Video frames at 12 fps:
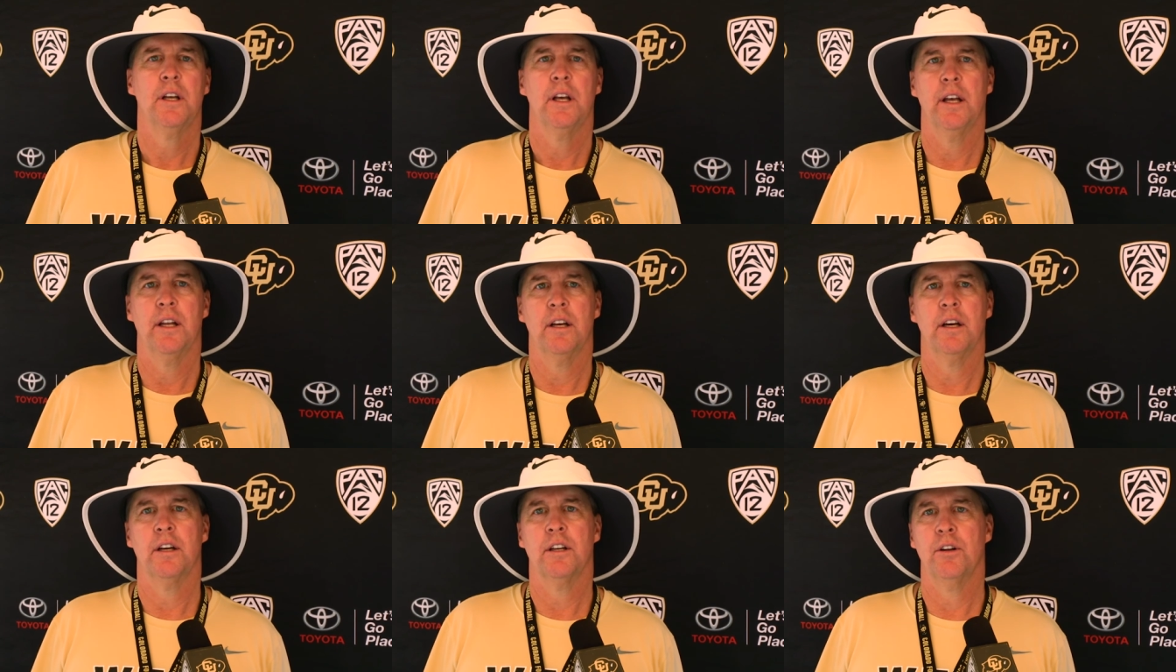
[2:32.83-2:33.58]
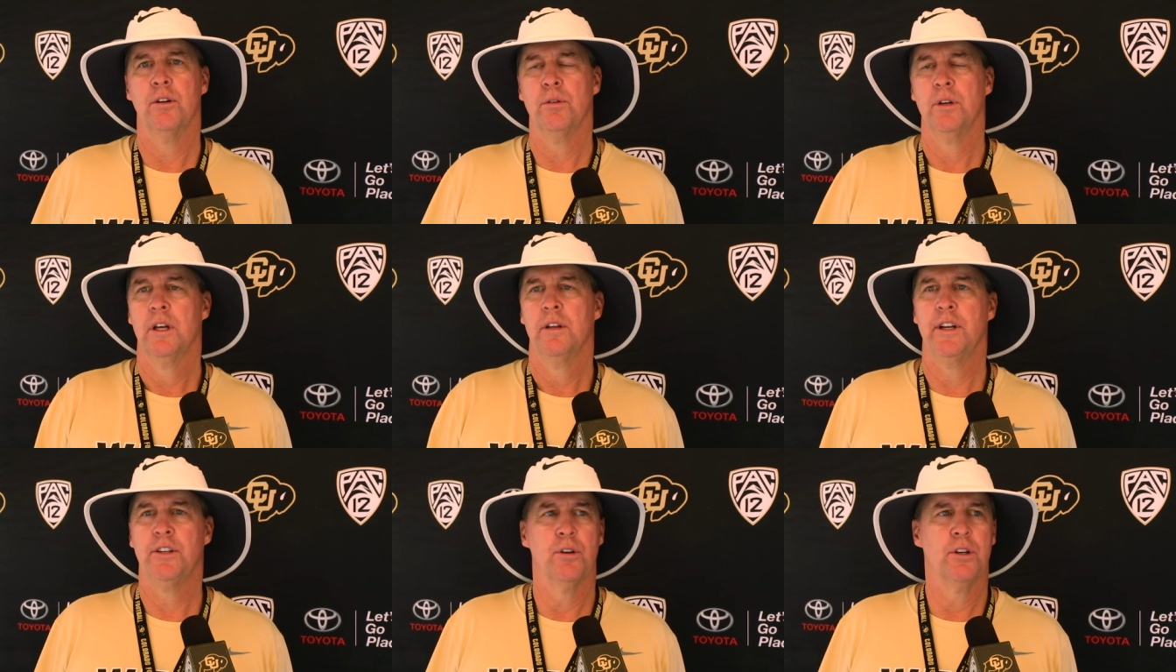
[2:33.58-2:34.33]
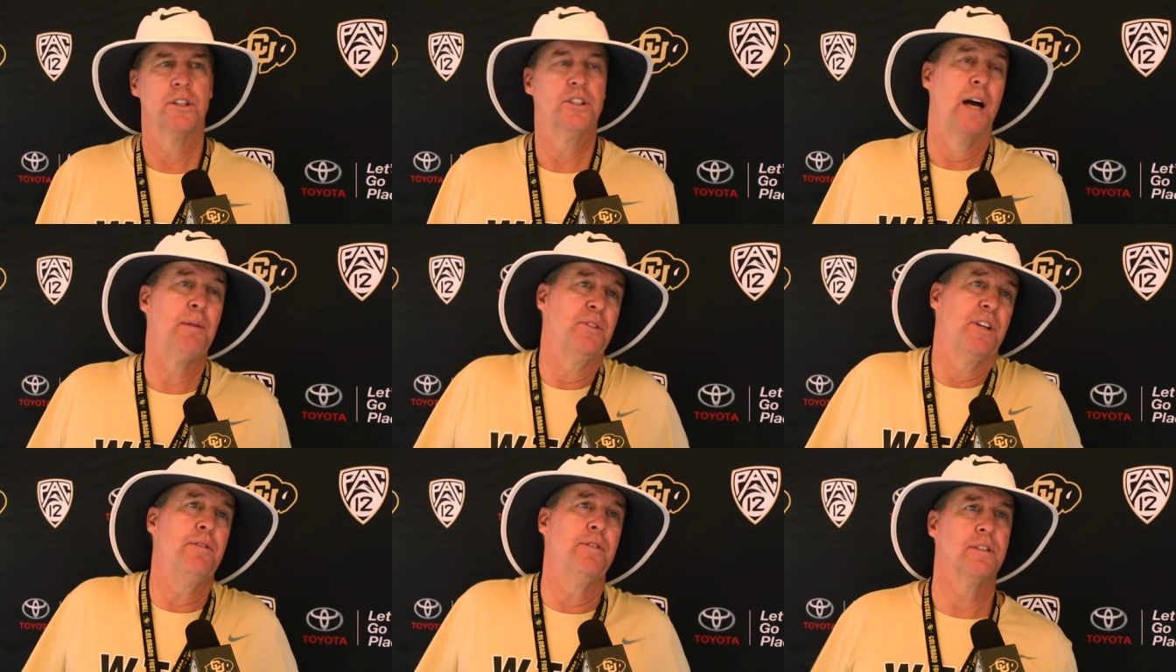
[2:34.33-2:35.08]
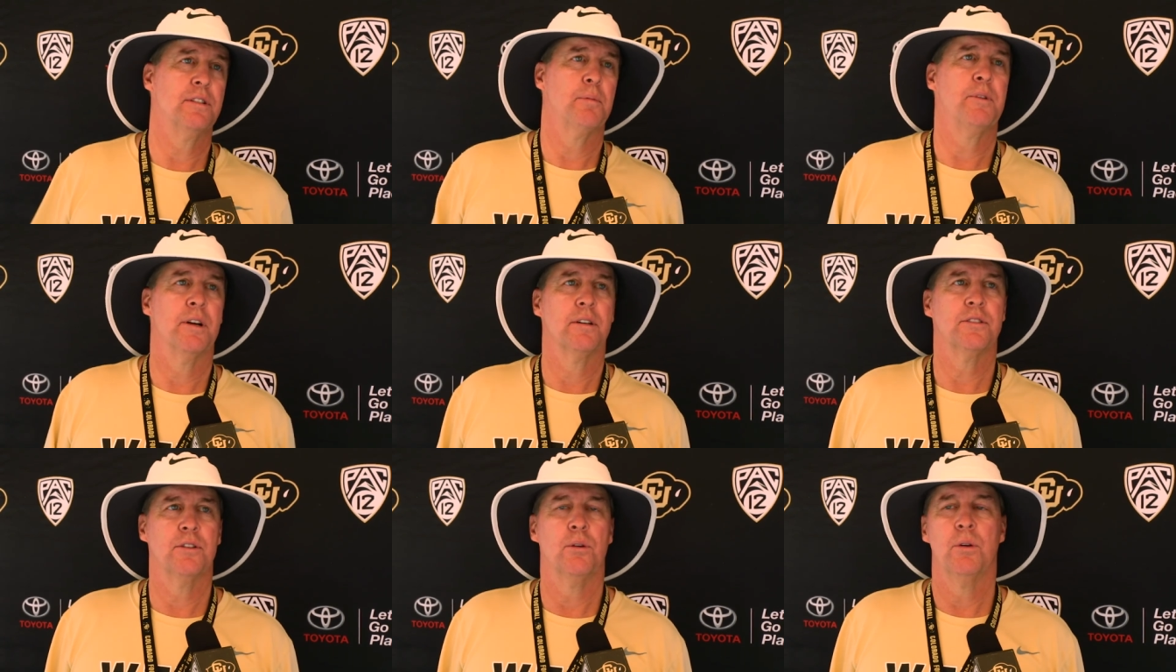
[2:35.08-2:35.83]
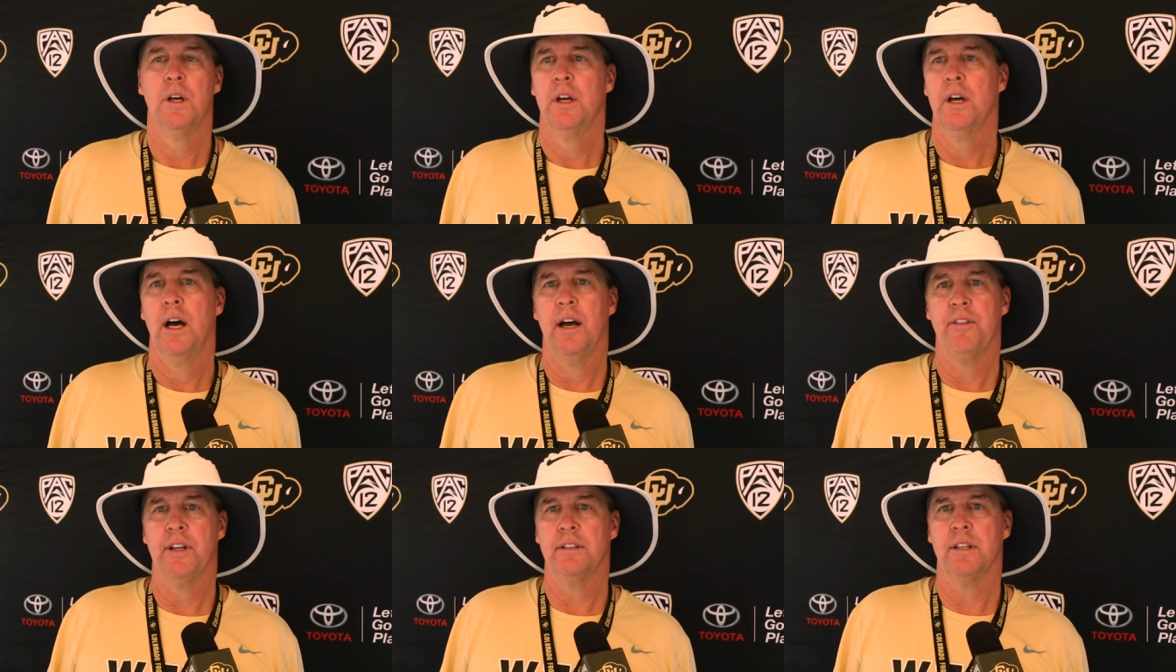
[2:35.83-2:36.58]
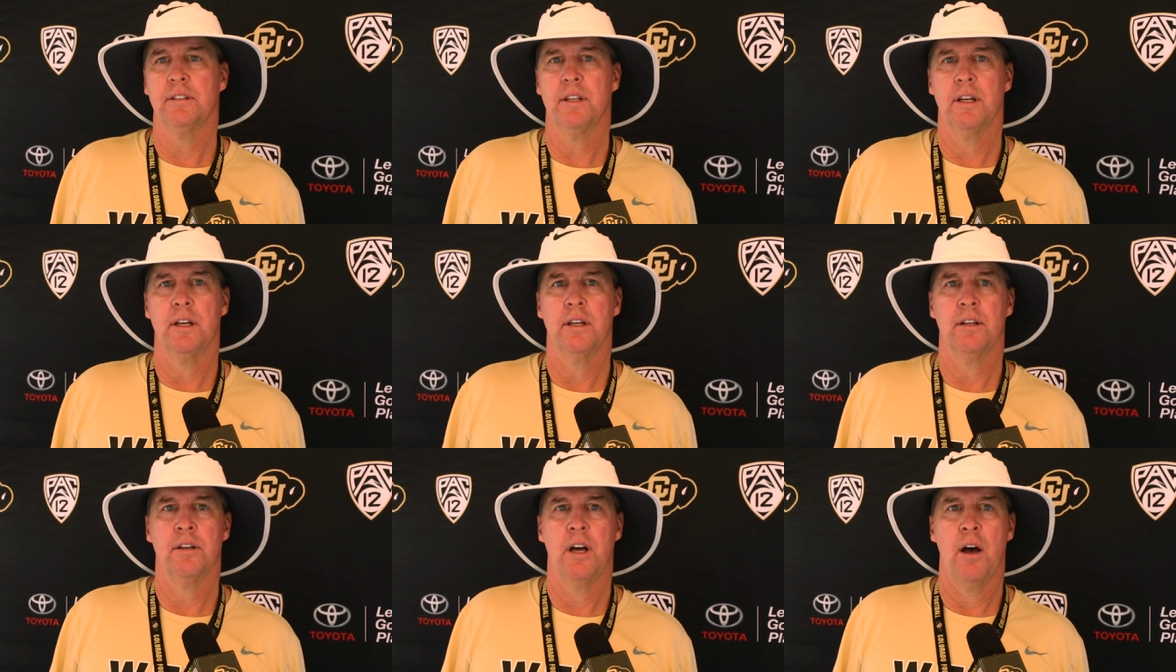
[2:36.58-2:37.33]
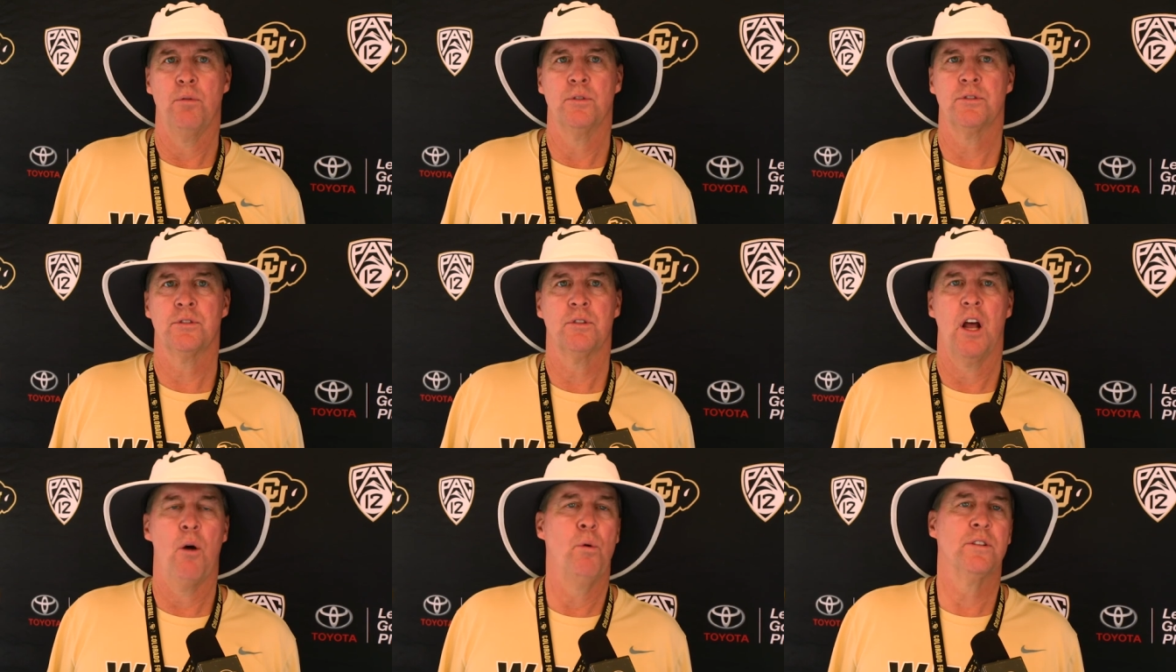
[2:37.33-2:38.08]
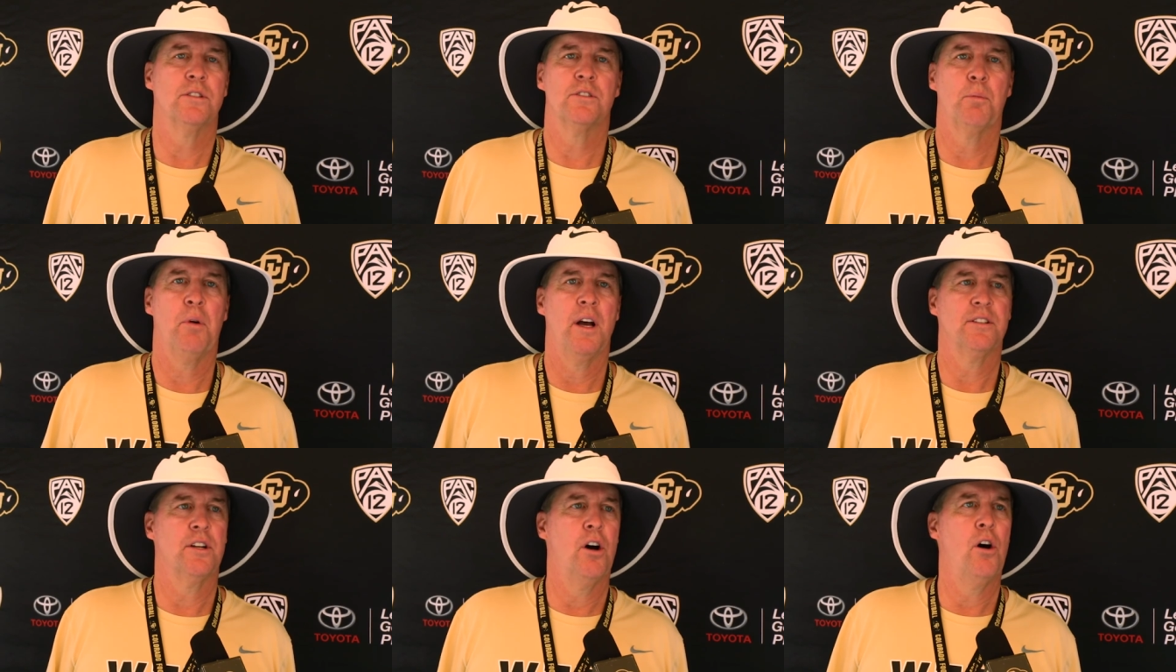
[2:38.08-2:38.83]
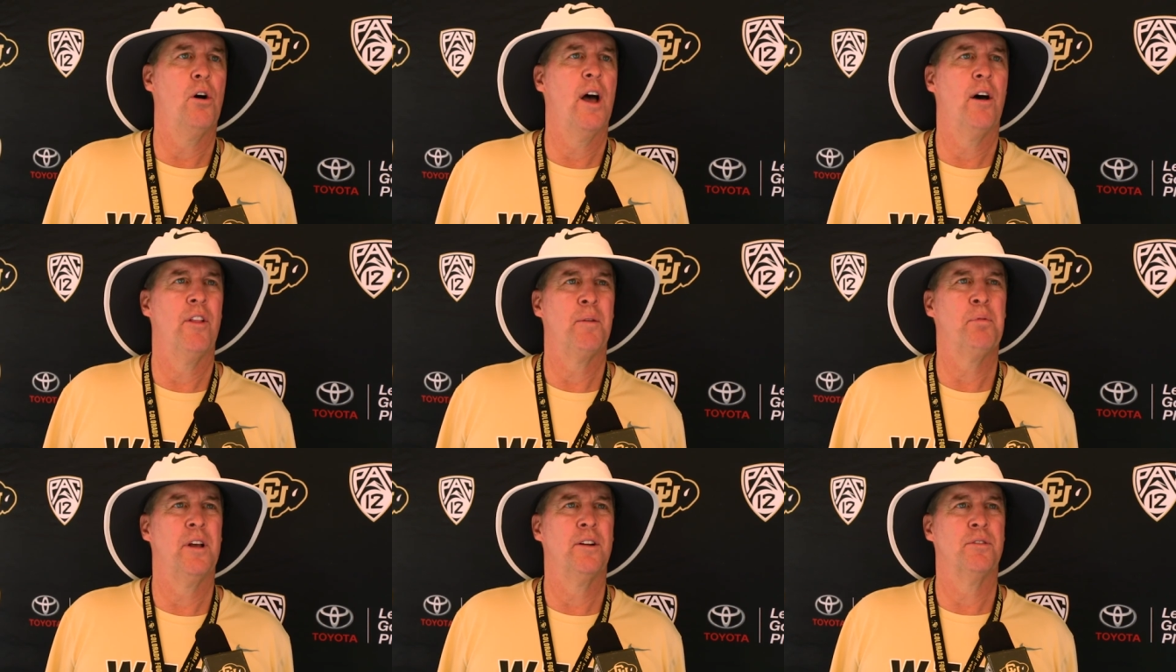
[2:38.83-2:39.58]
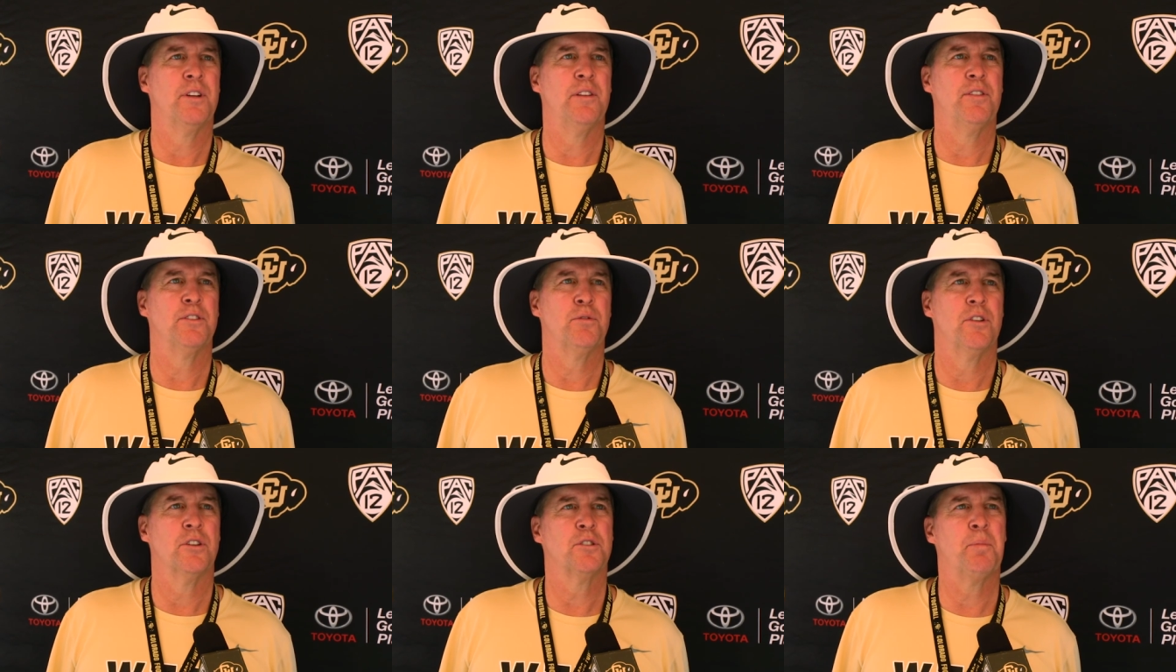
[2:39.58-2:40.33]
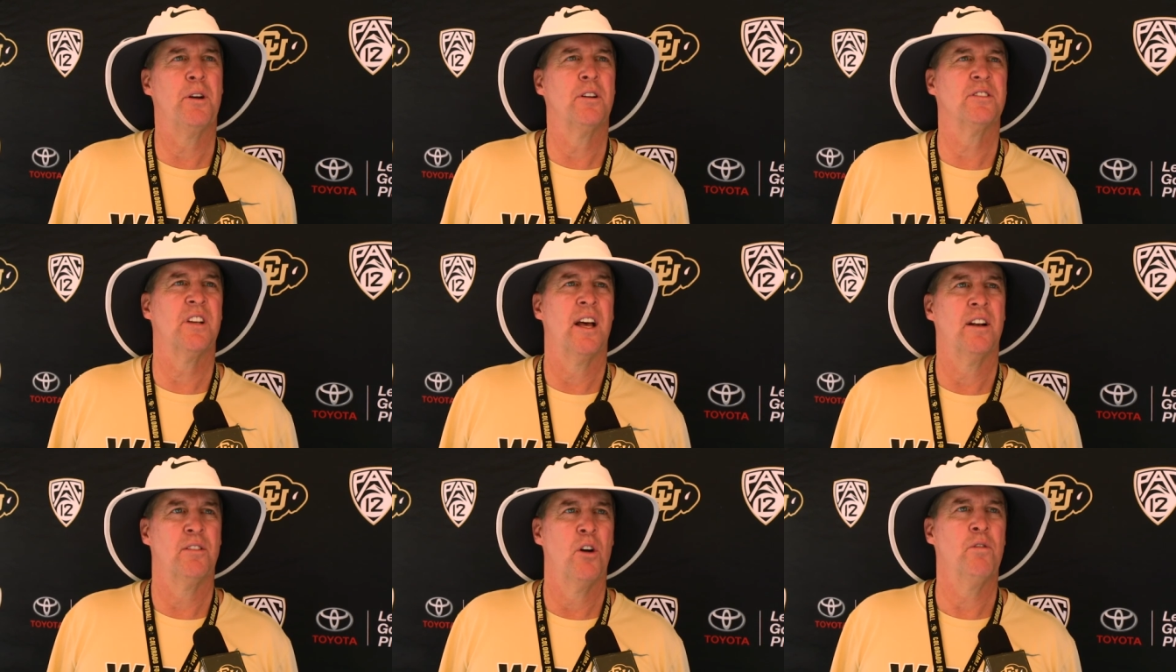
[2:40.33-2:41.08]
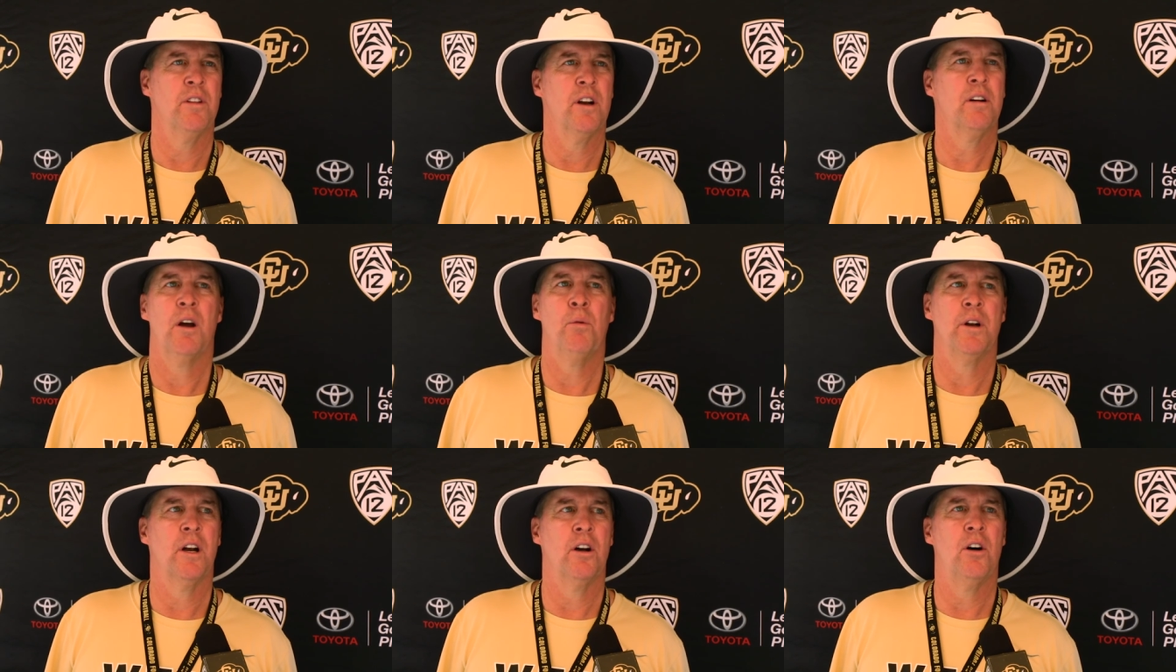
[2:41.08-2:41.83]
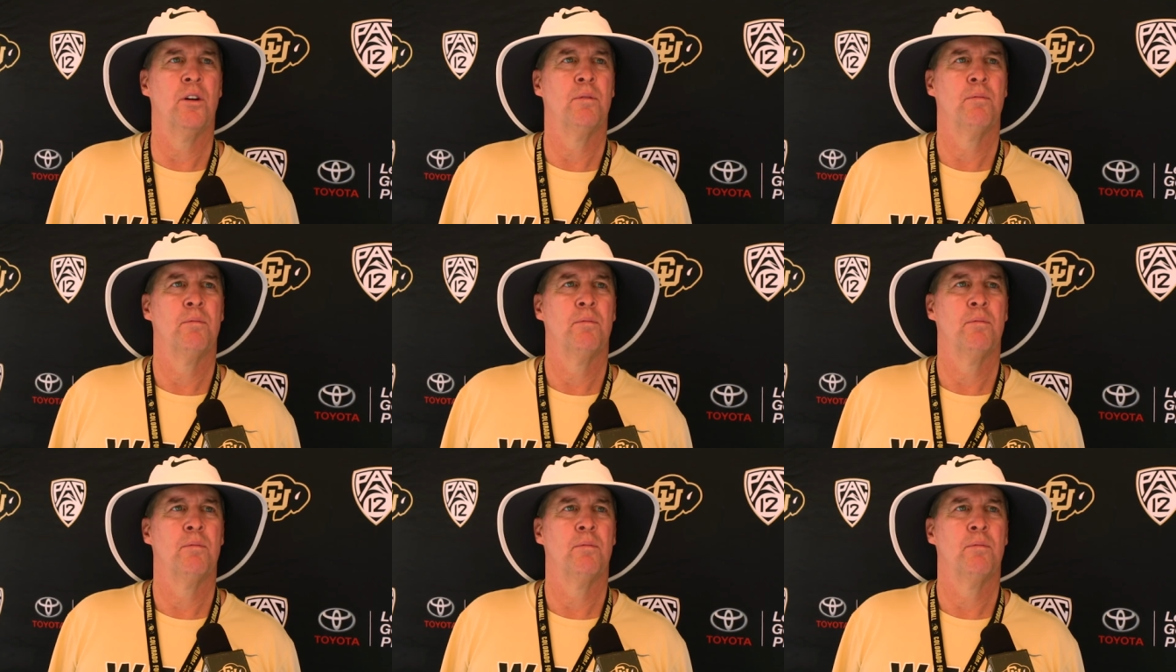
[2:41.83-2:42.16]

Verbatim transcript: And uh, you know they do a good job on defense up there. So I think that uh, I was I wasn't surprised at all how they played on defense with their experience side over there. I wasn't at all.